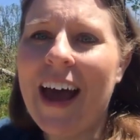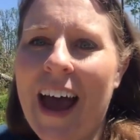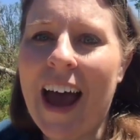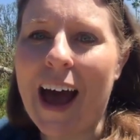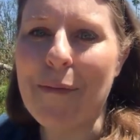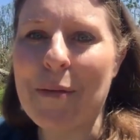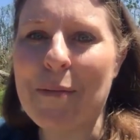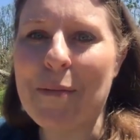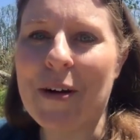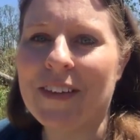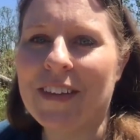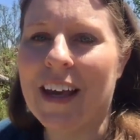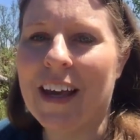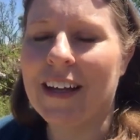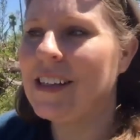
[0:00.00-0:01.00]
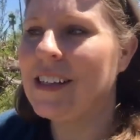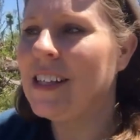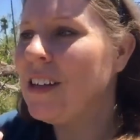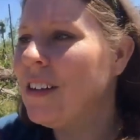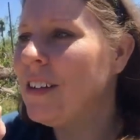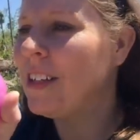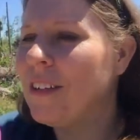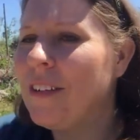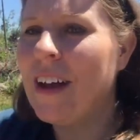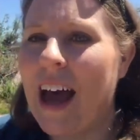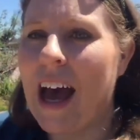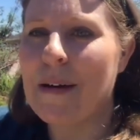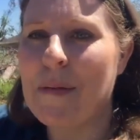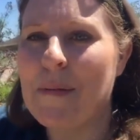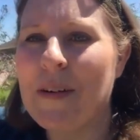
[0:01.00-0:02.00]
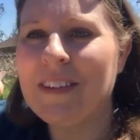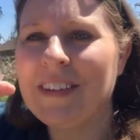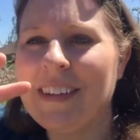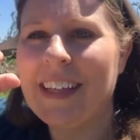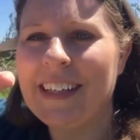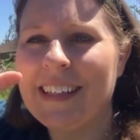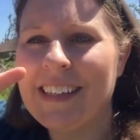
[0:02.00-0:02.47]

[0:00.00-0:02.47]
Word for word: Happy birthday to you. Happy birthday